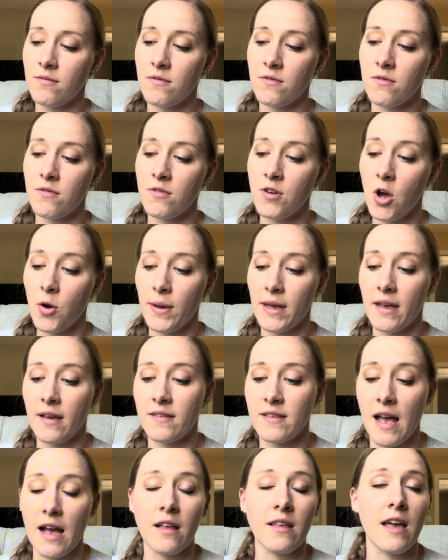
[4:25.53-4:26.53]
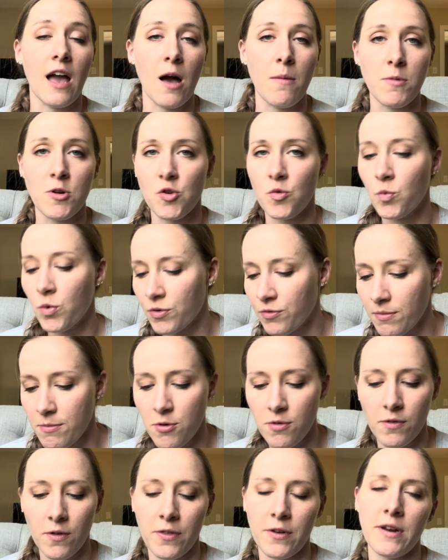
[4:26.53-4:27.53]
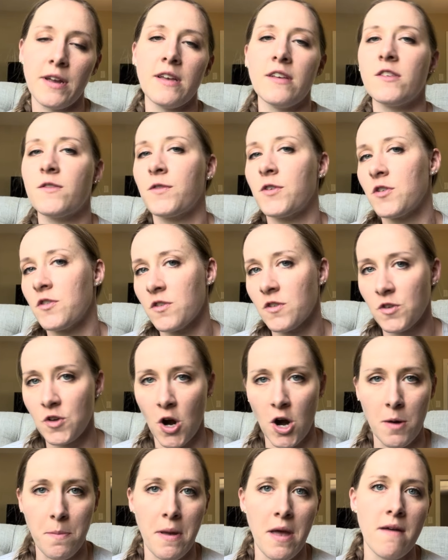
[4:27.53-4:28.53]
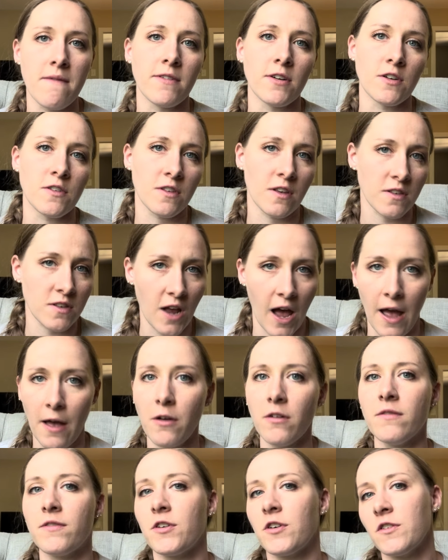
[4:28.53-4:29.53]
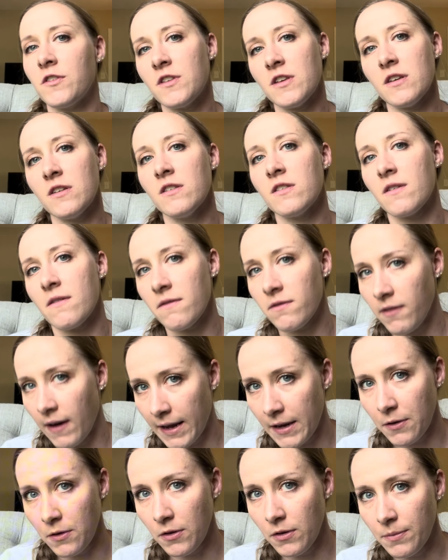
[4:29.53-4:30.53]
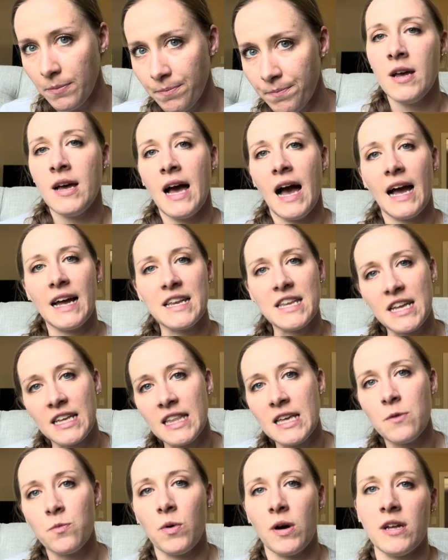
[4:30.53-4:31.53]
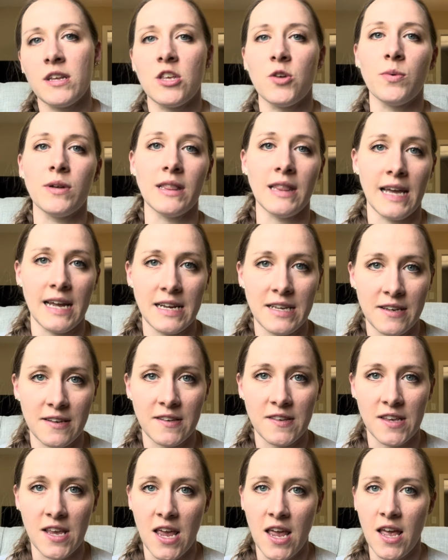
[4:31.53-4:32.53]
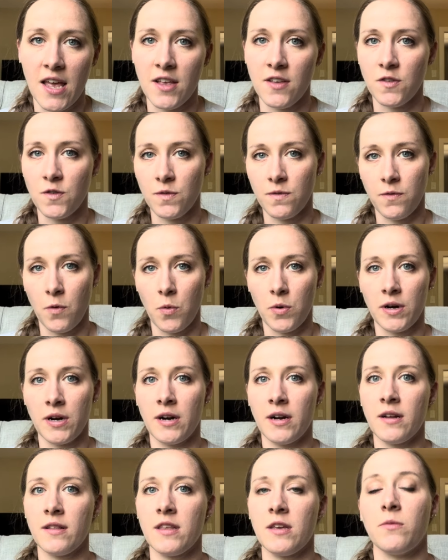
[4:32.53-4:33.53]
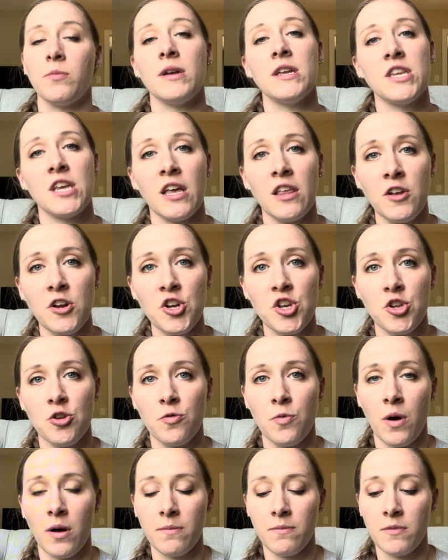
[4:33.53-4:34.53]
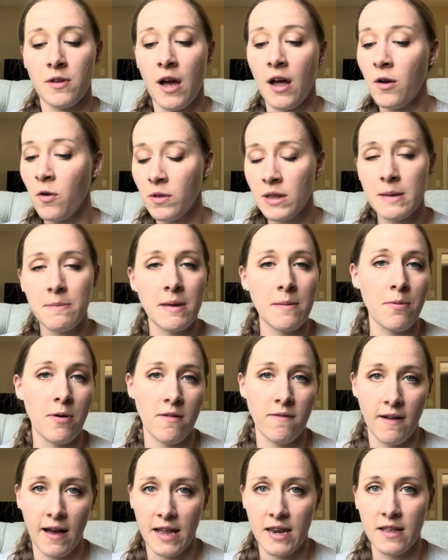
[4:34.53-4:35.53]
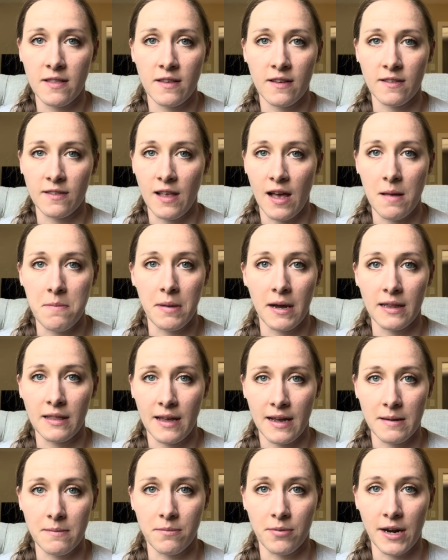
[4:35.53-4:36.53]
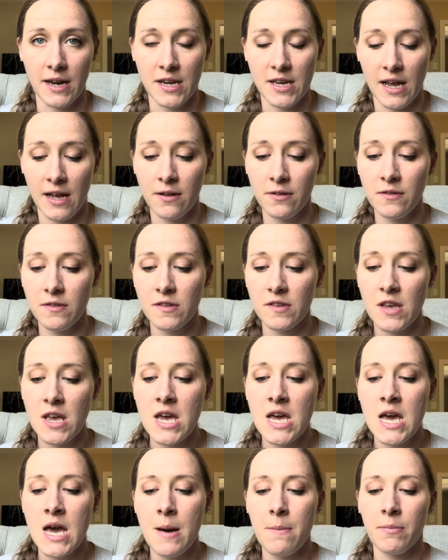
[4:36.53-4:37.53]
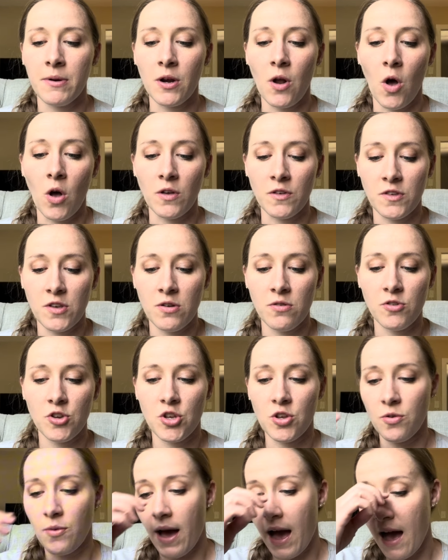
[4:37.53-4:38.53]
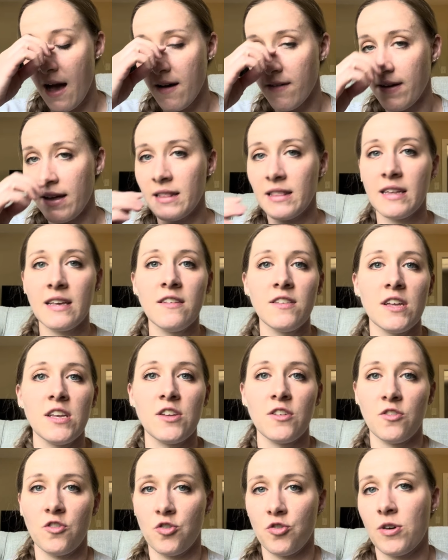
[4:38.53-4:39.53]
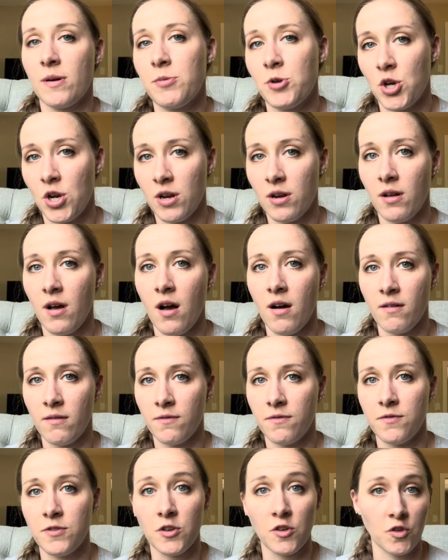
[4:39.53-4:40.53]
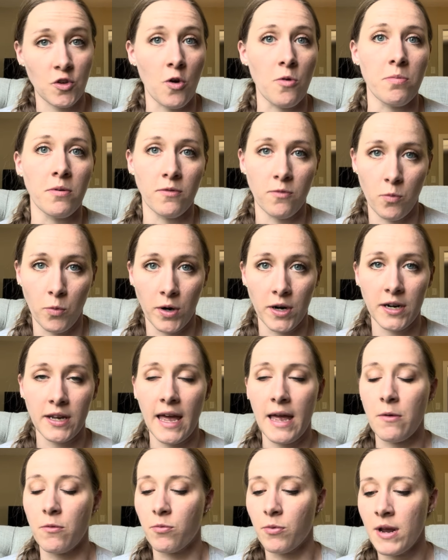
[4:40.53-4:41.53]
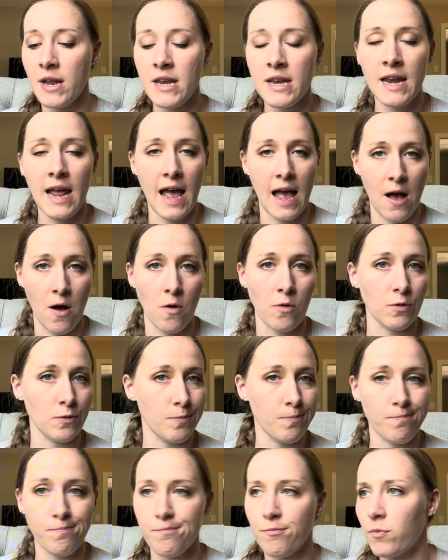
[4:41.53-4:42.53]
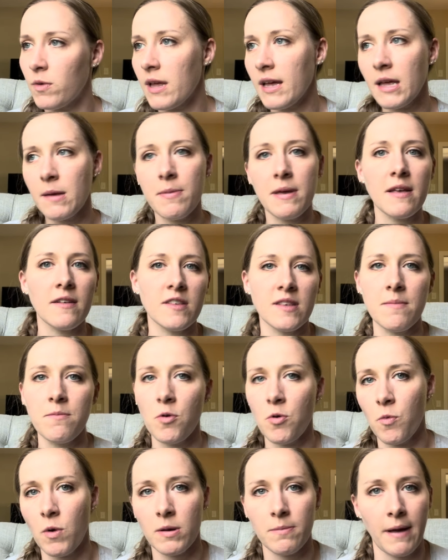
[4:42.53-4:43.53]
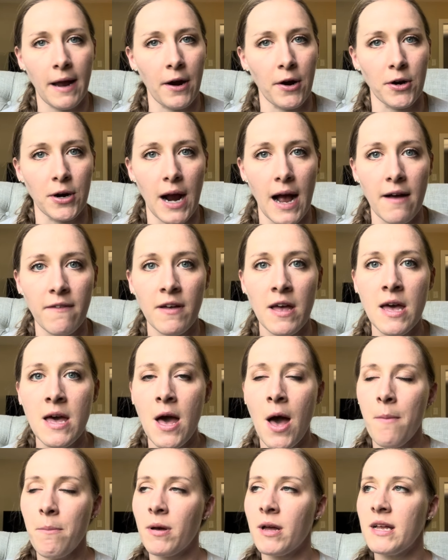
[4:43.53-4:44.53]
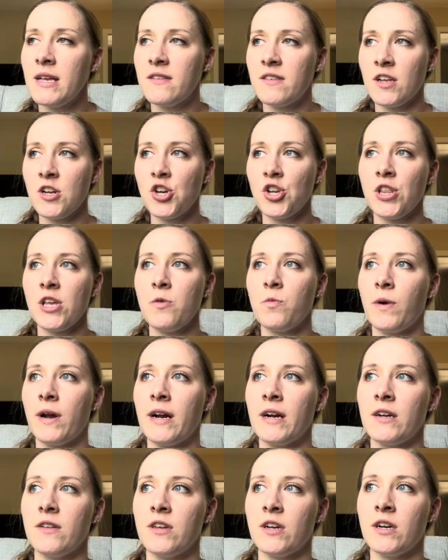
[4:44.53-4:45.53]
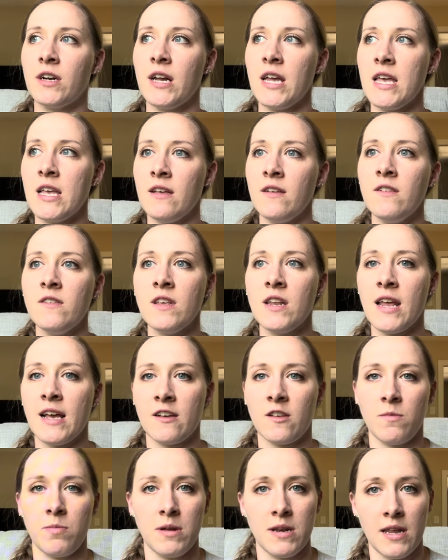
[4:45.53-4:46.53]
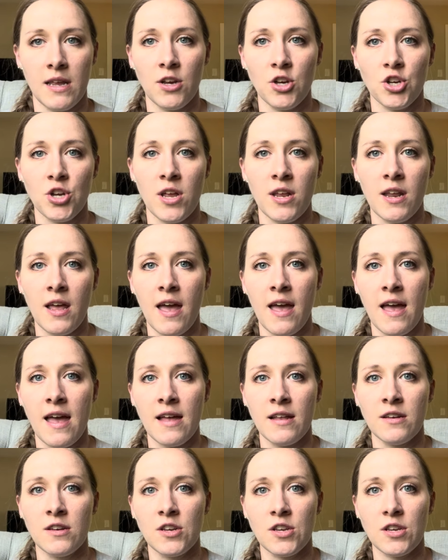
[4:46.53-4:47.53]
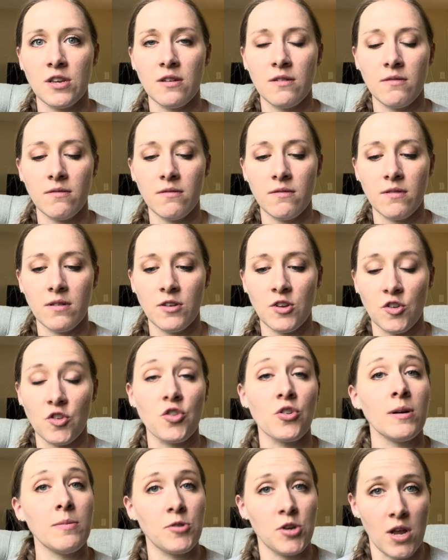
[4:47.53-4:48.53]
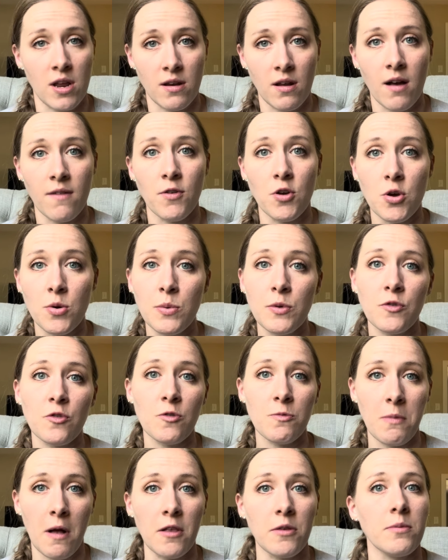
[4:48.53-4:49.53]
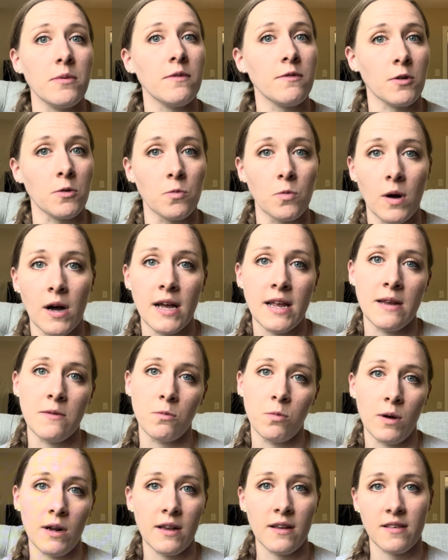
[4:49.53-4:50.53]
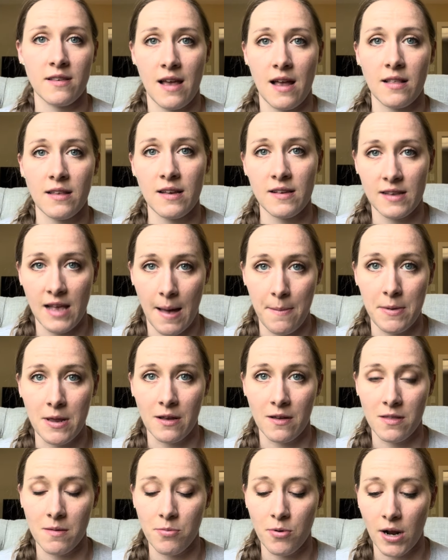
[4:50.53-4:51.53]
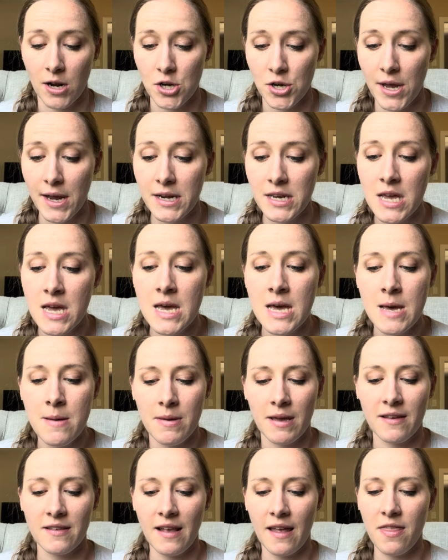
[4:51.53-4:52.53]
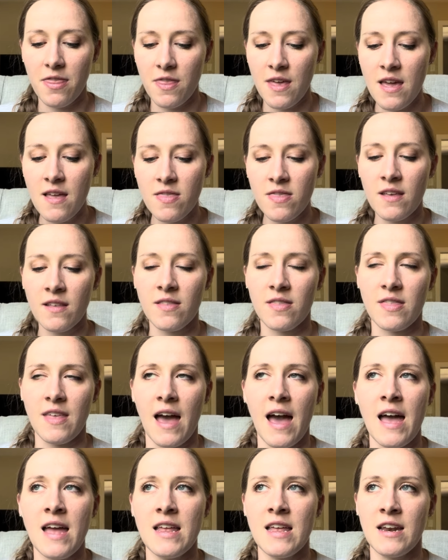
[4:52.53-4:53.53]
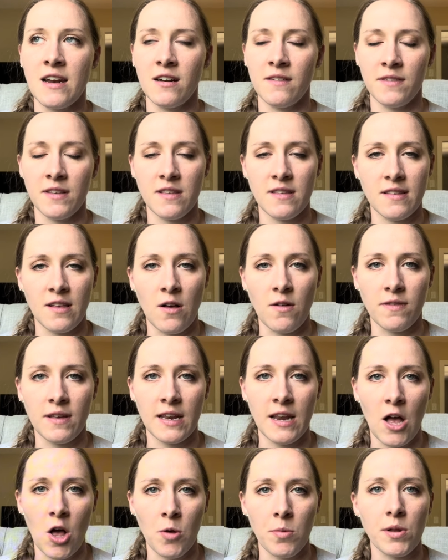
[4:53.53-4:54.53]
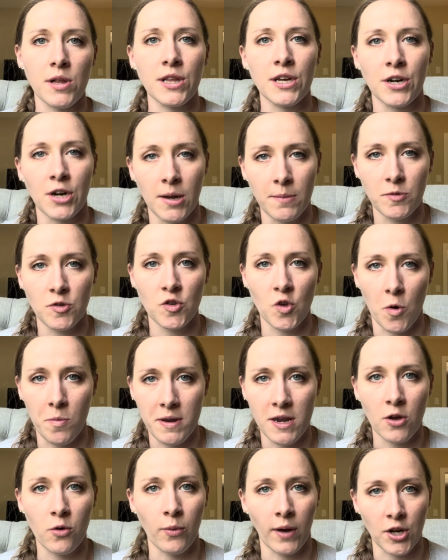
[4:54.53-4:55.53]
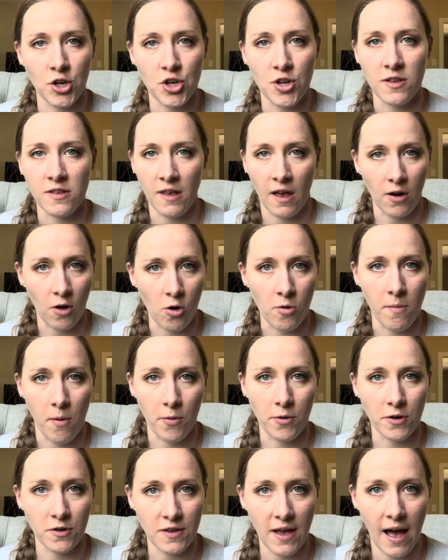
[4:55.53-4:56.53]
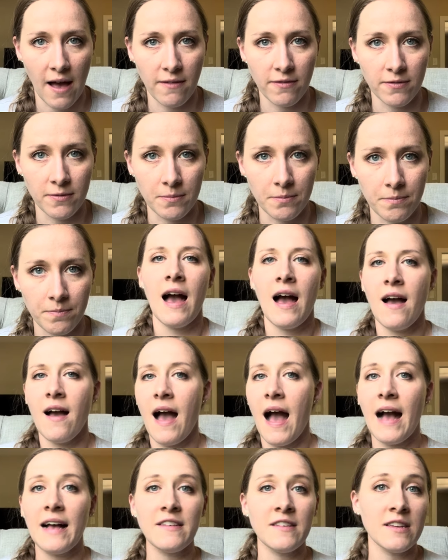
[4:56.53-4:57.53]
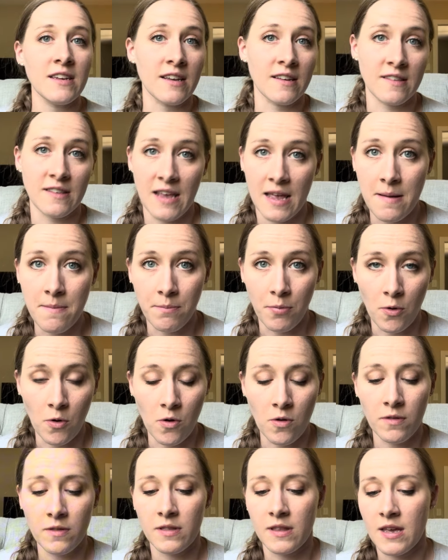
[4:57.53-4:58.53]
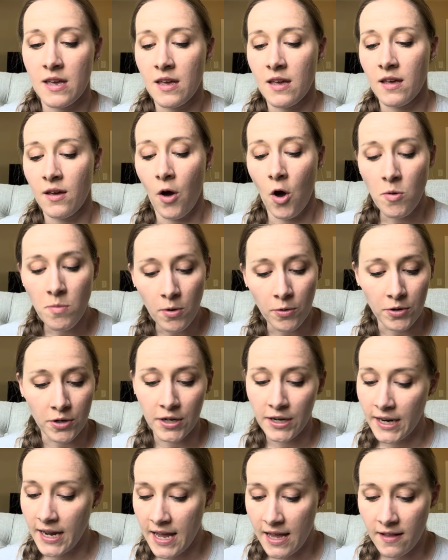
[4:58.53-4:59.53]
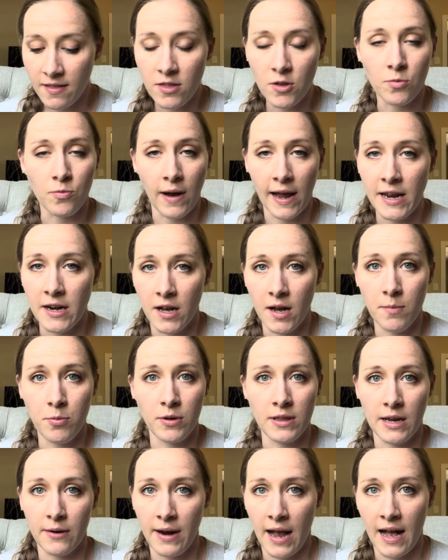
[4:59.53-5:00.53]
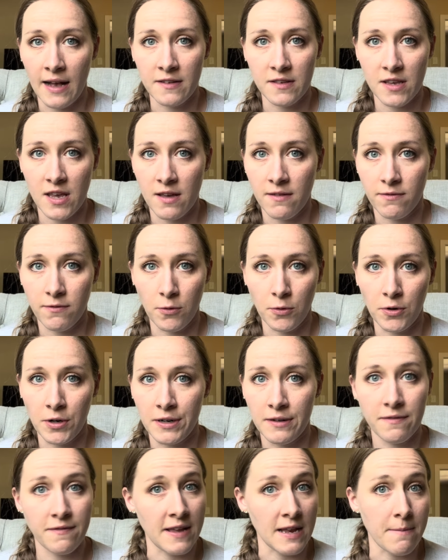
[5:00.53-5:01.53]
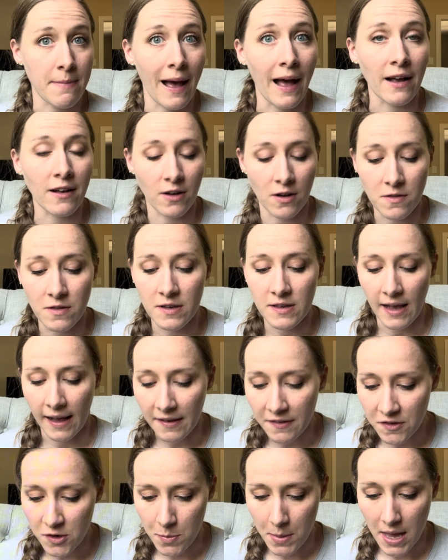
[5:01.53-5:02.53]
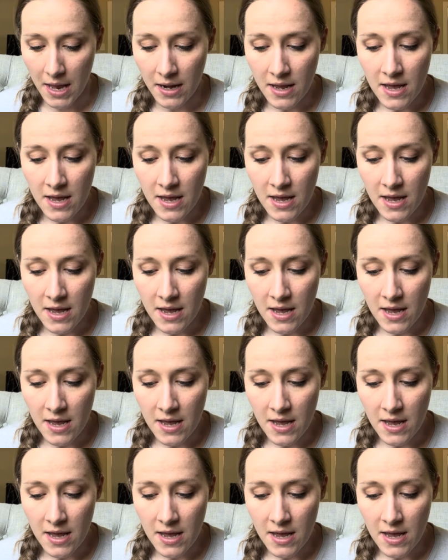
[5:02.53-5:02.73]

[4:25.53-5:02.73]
knowing exactly how much wood removal there is versus carpet versus tile versus vinyl. Ideally, what you would like to see is for the retailer to not only be providing these line-by-line breakdowns, but also to have at least a description of the scope of work, a written out, it could be a simple 1 paragraph, but essentially where there is an explanation and description of who is responsible for what and what exactly is happening on the project, because I think that that in and of itself can help clear up so many questions that homeowners have. As an example, the homeowner in the write-up, when they were asking for feedback on this estimate,